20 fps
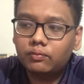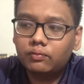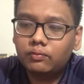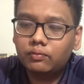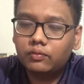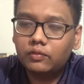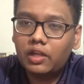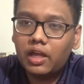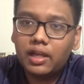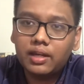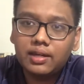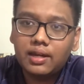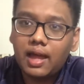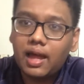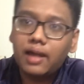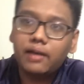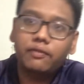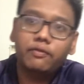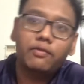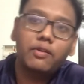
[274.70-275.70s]
get
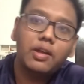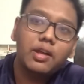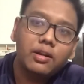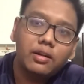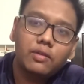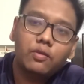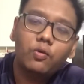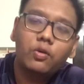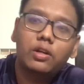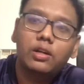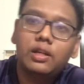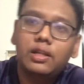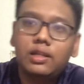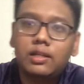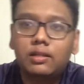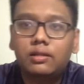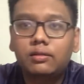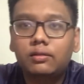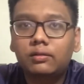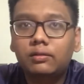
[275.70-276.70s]
done very quickly.
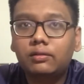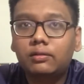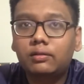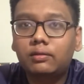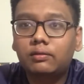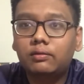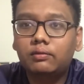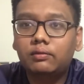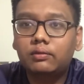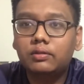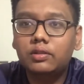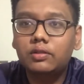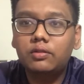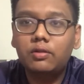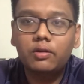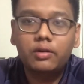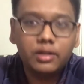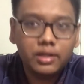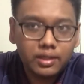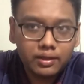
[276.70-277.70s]
You don't
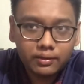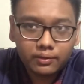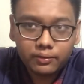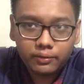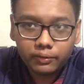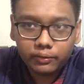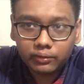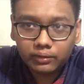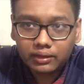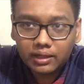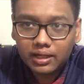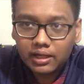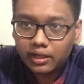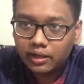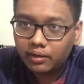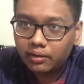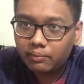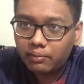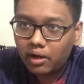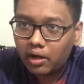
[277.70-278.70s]
need to think
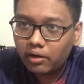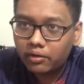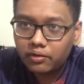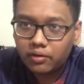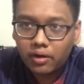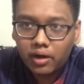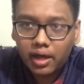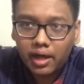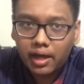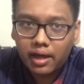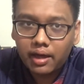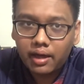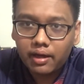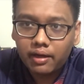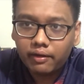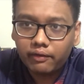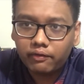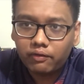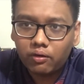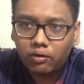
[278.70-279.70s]
about your hair
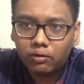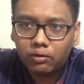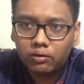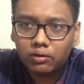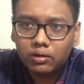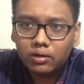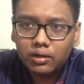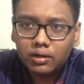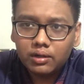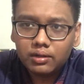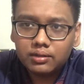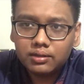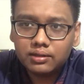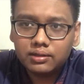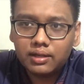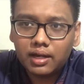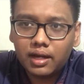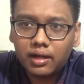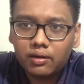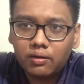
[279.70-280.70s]
for just
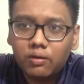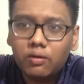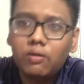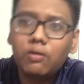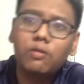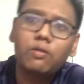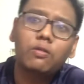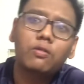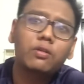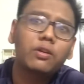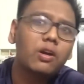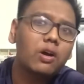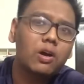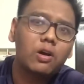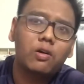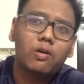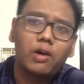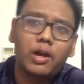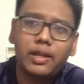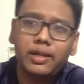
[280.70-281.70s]
like, oh
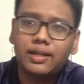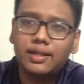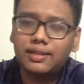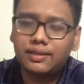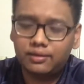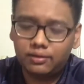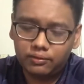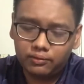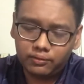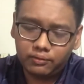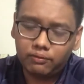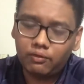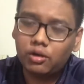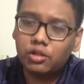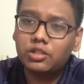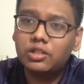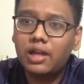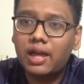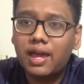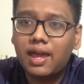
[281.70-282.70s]
no, I need to wash
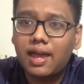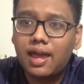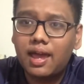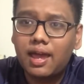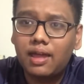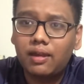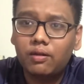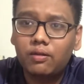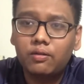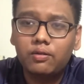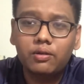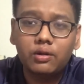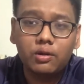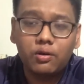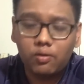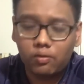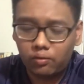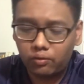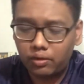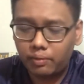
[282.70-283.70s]
the hand, oh
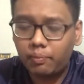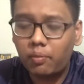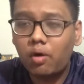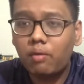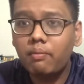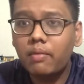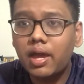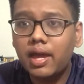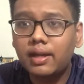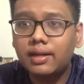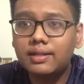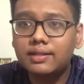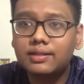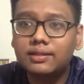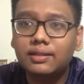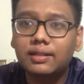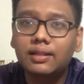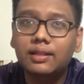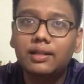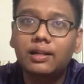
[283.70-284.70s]
no, the pomade is
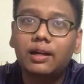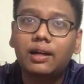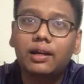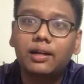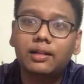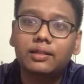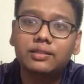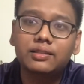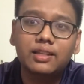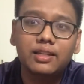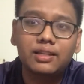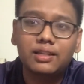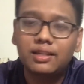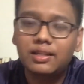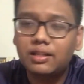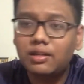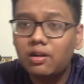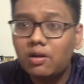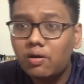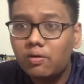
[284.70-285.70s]
sticky.
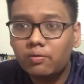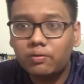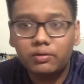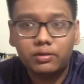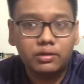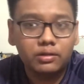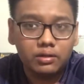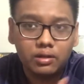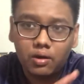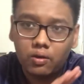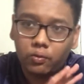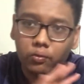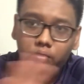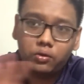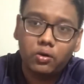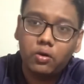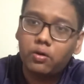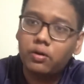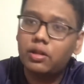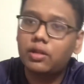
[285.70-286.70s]
No
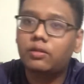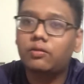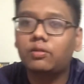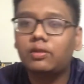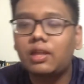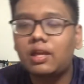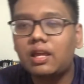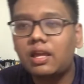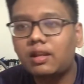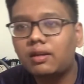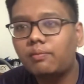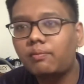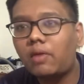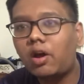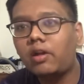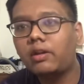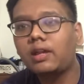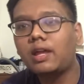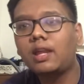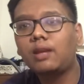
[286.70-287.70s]
need to think about
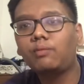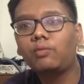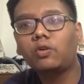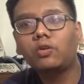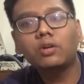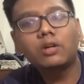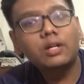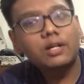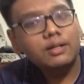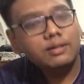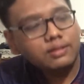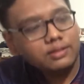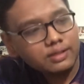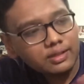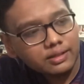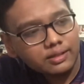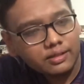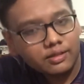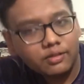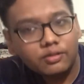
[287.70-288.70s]
it anymore.
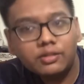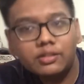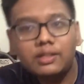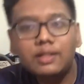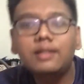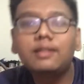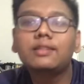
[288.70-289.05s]
Just use this